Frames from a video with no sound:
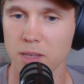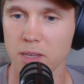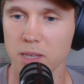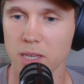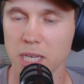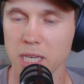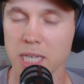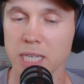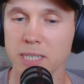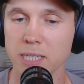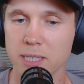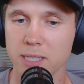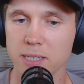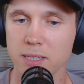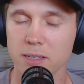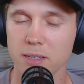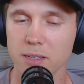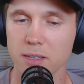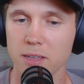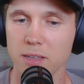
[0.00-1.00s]

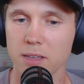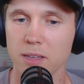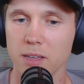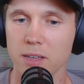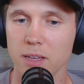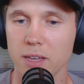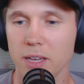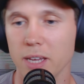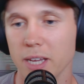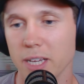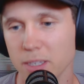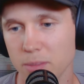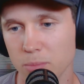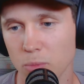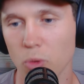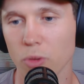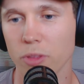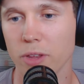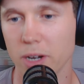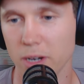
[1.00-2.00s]
Is
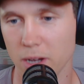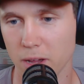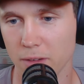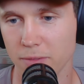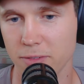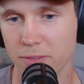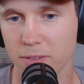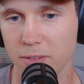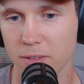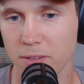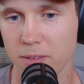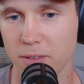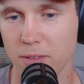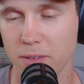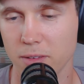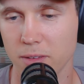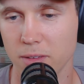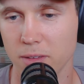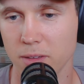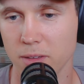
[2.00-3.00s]
more than enough.
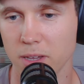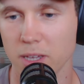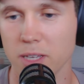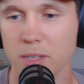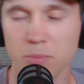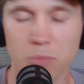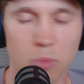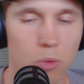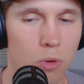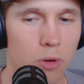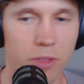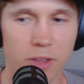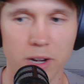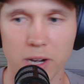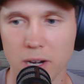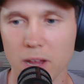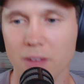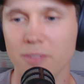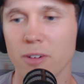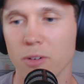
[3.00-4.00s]
Is more than
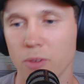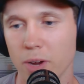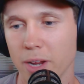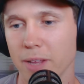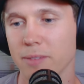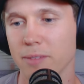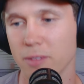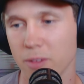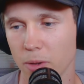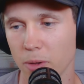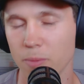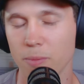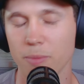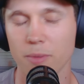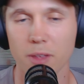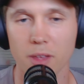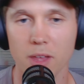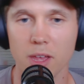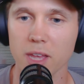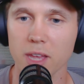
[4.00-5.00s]
enough, right? So,
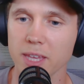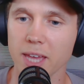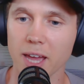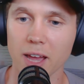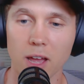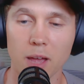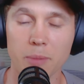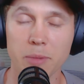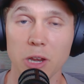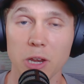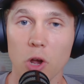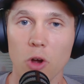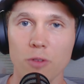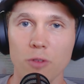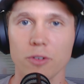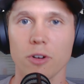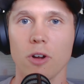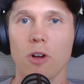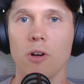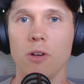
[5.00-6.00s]
yeah, I mean,
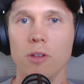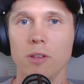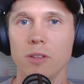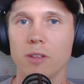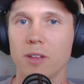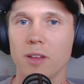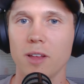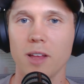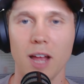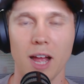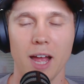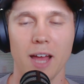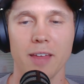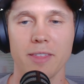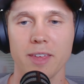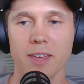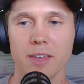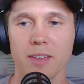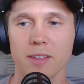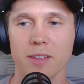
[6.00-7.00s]
overall, I
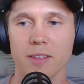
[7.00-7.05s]
think,